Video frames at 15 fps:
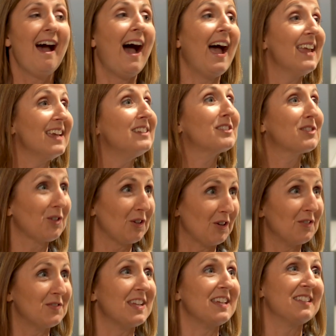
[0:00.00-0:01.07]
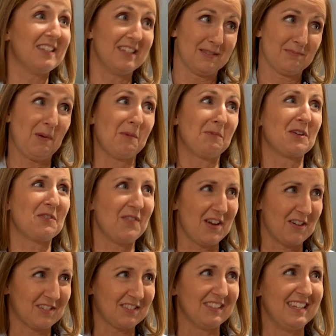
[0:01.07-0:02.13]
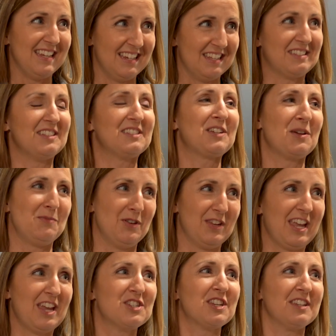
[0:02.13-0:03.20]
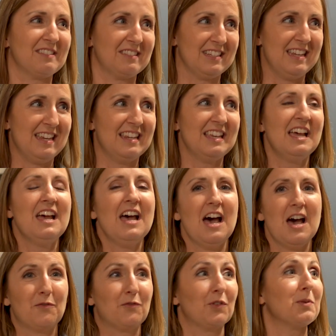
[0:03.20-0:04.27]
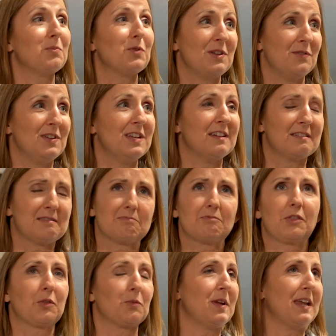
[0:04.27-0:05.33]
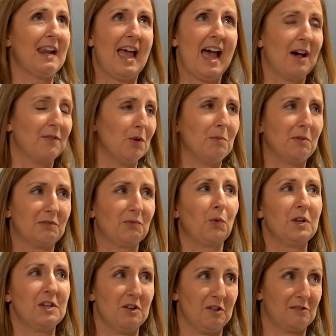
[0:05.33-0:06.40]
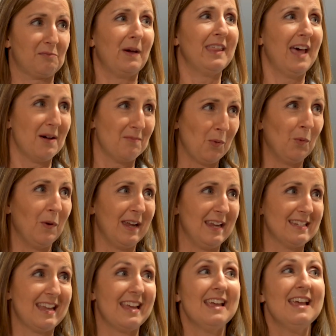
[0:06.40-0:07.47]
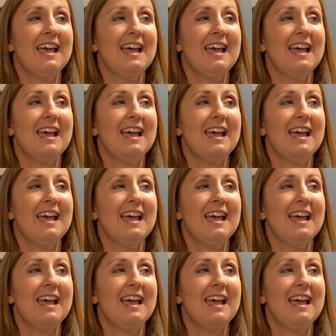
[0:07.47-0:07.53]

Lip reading: I had served as his public affairs lead, as his communications lead, for the previous 3.5, almost 4 years by that point.